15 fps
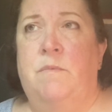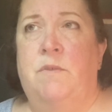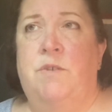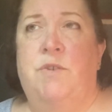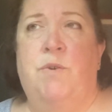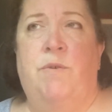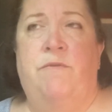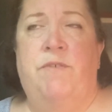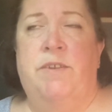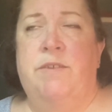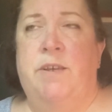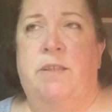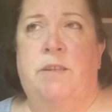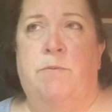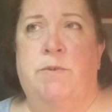So it feels
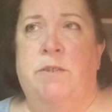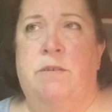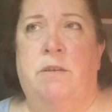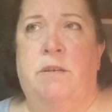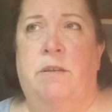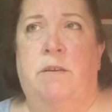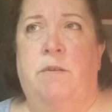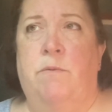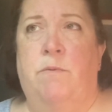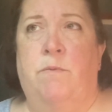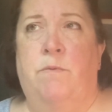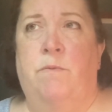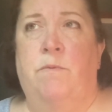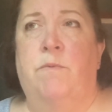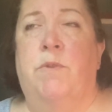like
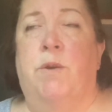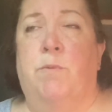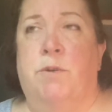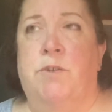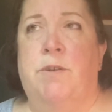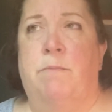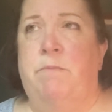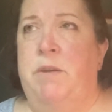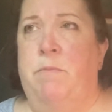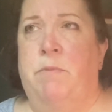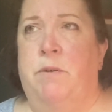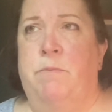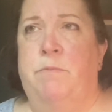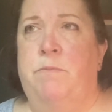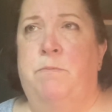there were some
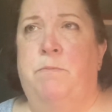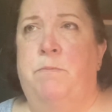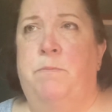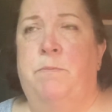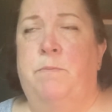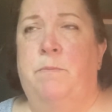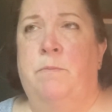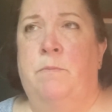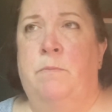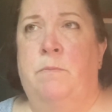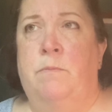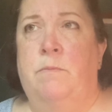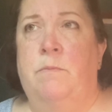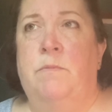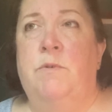people.
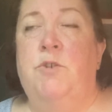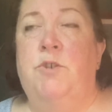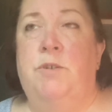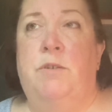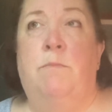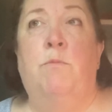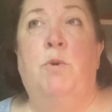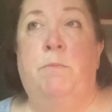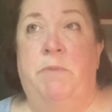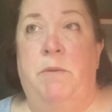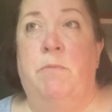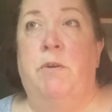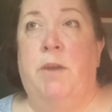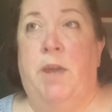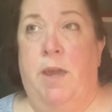She said more
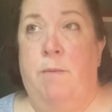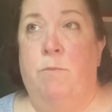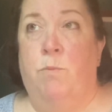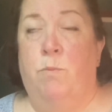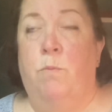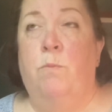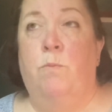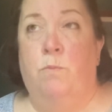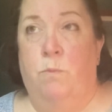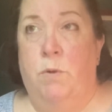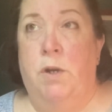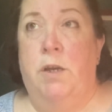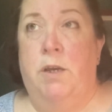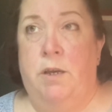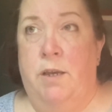people came
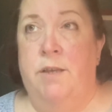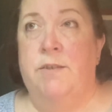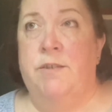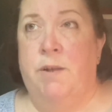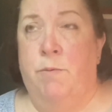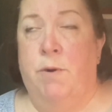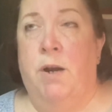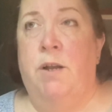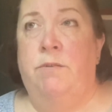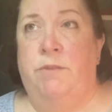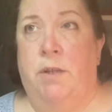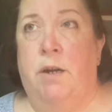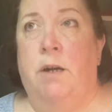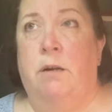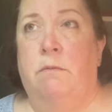as they were out
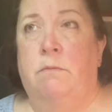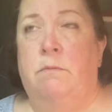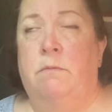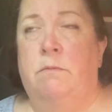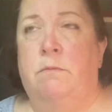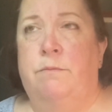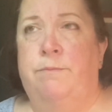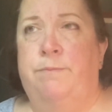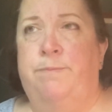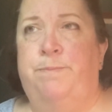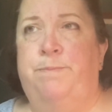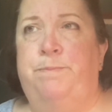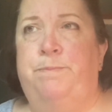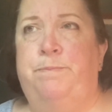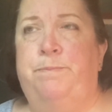there.
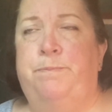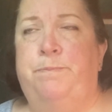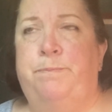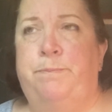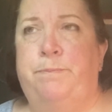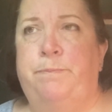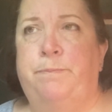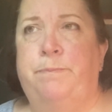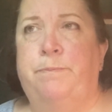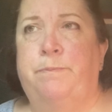All